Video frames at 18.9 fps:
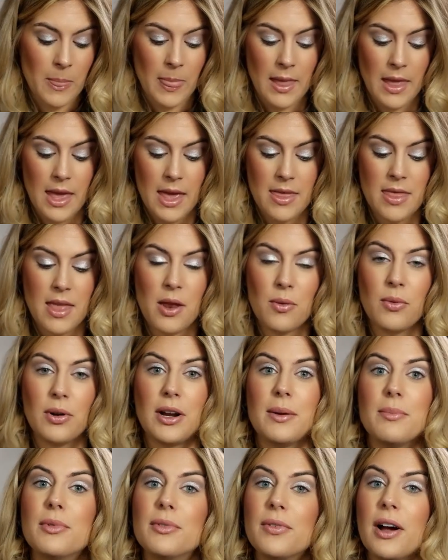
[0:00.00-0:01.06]
And then we're
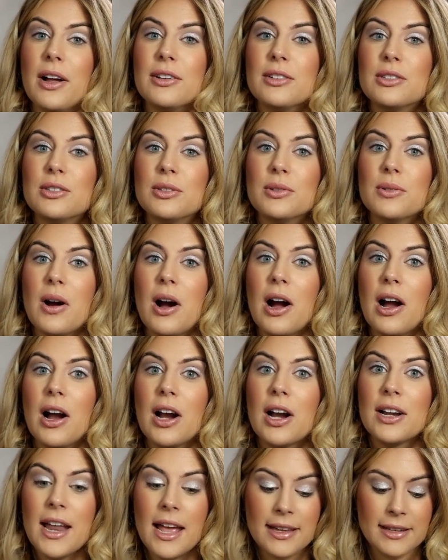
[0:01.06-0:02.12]
going to move on to
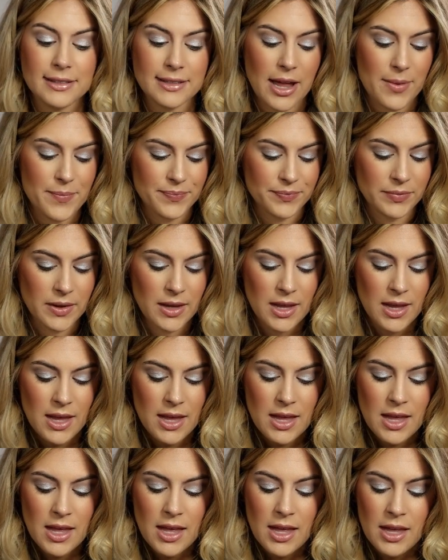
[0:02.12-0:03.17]
our next step.
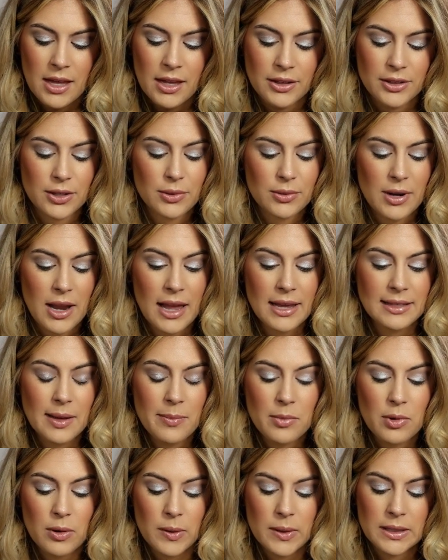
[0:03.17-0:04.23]
So next
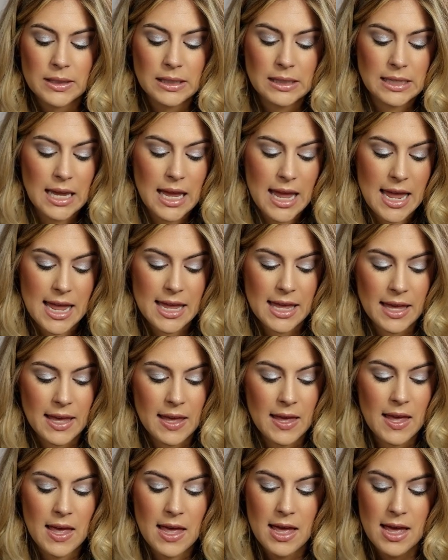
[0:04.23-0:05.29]
I'm going to take
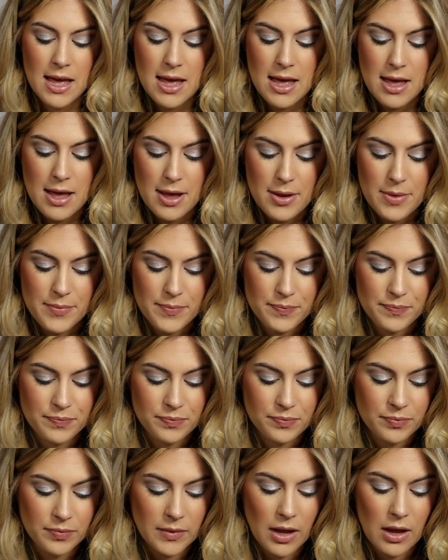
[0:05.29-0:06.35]
a
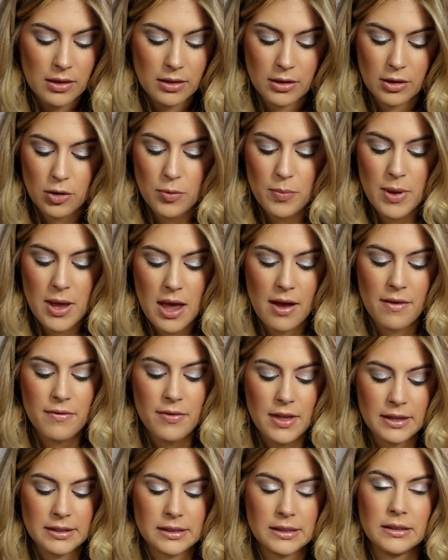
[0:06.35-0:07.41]
little bit of
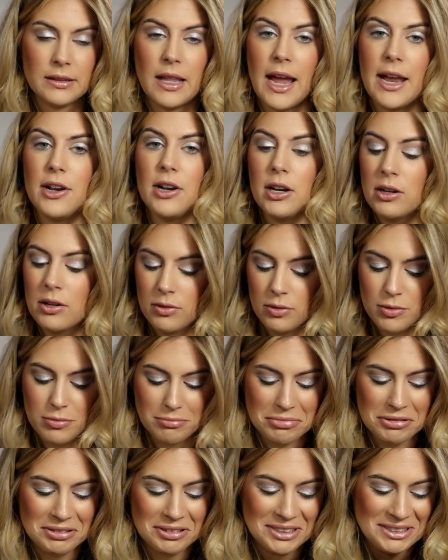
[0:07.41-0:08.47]
this lighter,
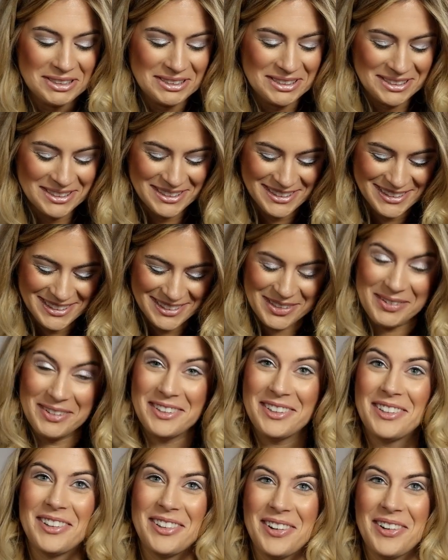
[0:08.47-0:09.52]
we
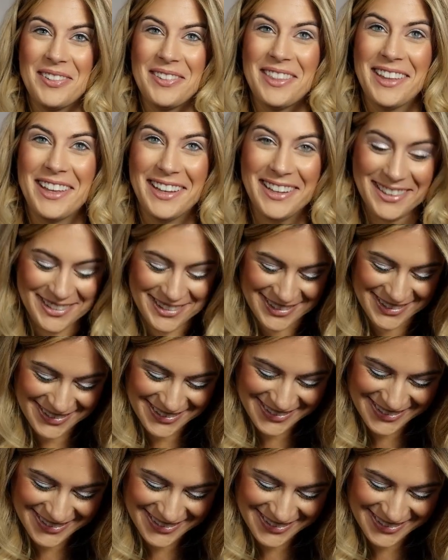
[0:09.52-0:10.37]
just throw things.